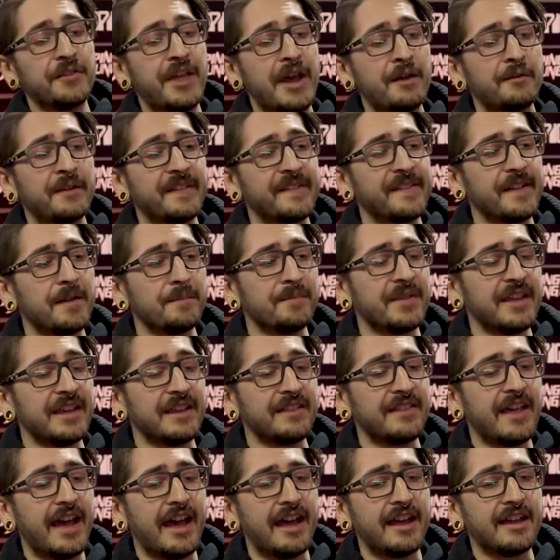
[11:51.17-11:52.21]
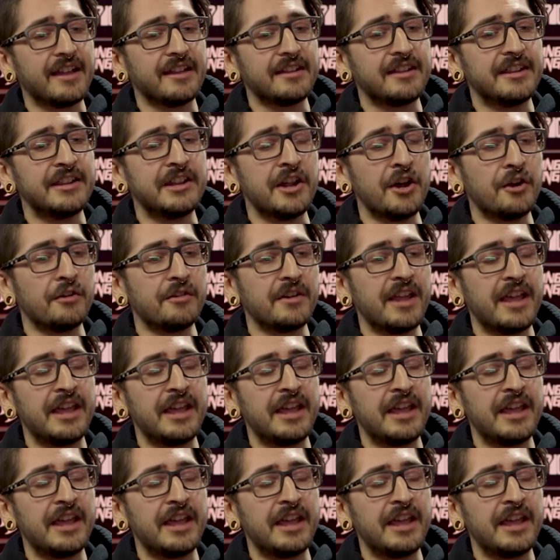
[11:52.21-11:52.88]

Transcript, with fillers: that was something that, you know,